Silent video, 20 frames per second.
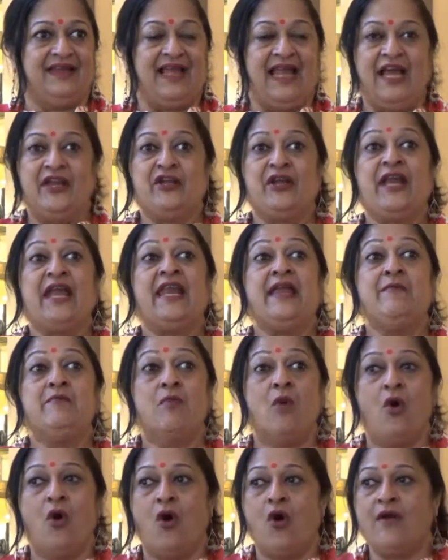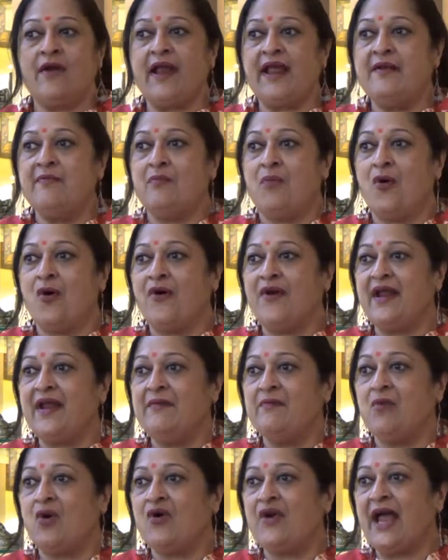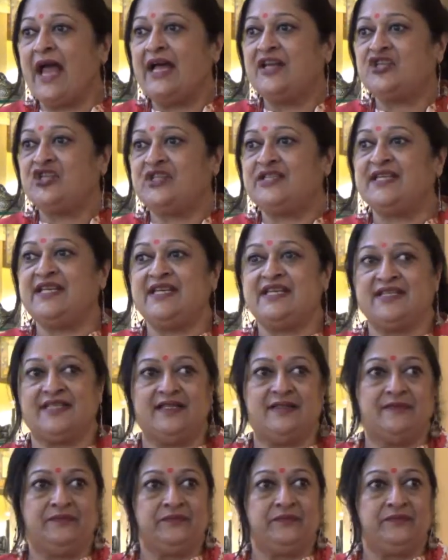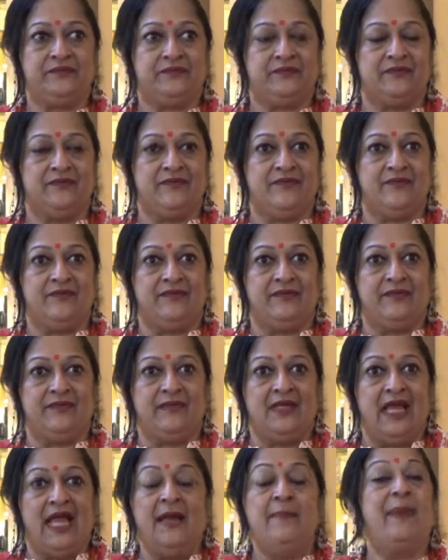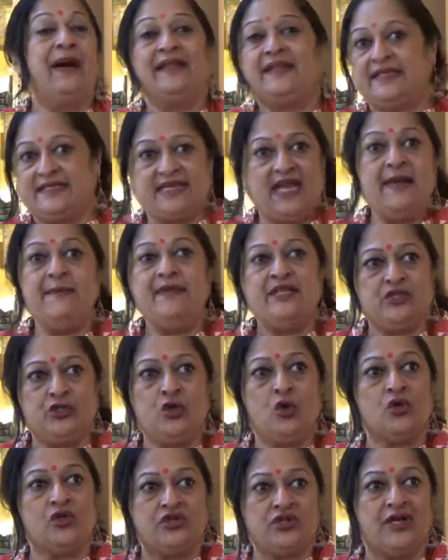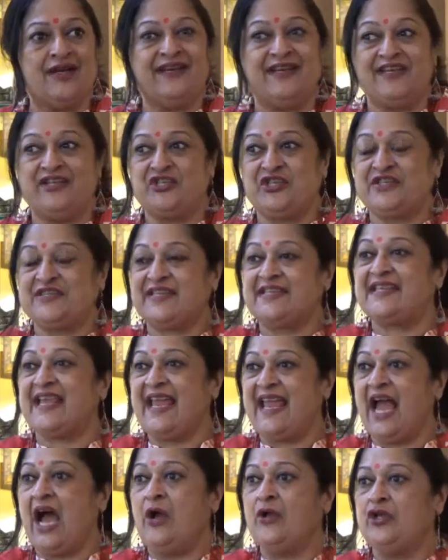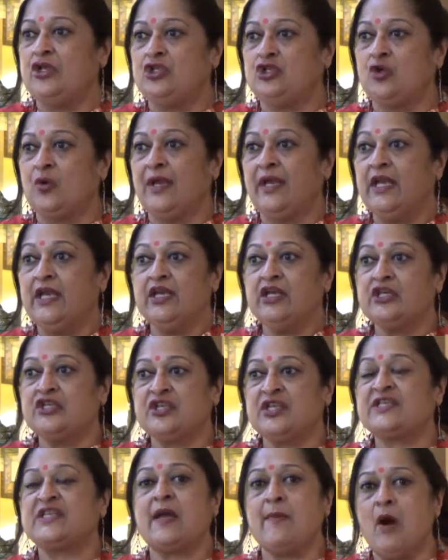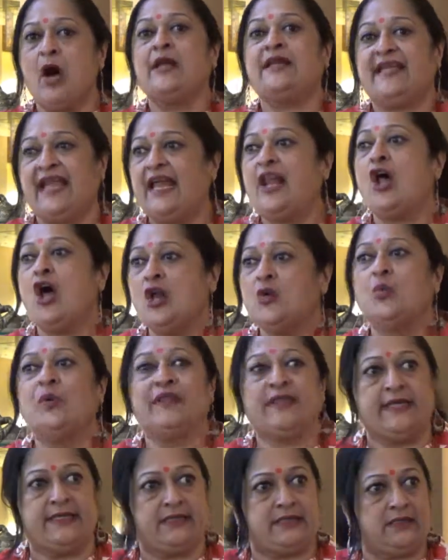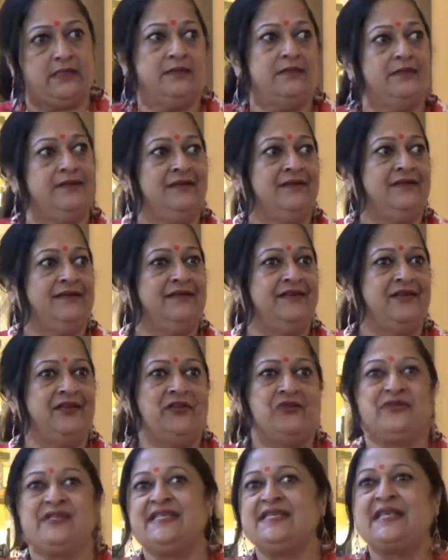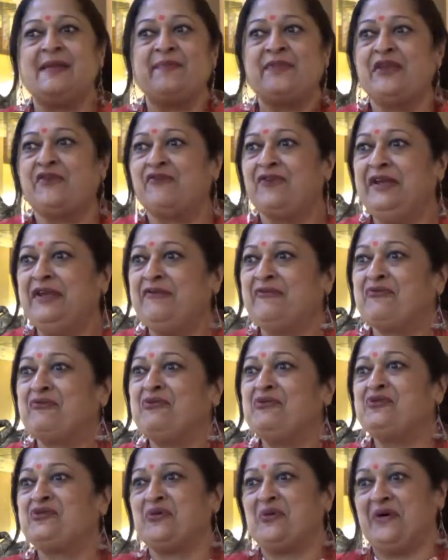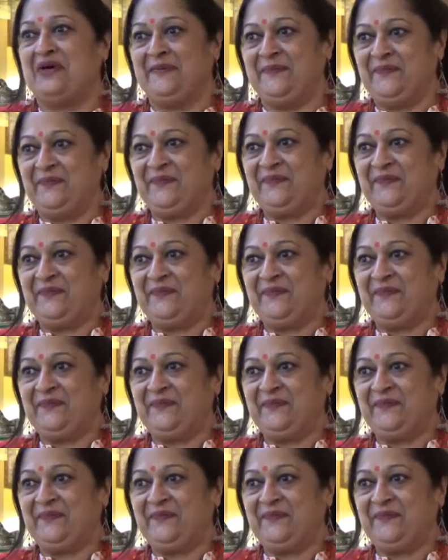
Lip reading: and you're getting more and more and more agitated. And by the time it's your turn and she says, hey, how are you doing? She says, come on, get on with it. And you say something really rude to her,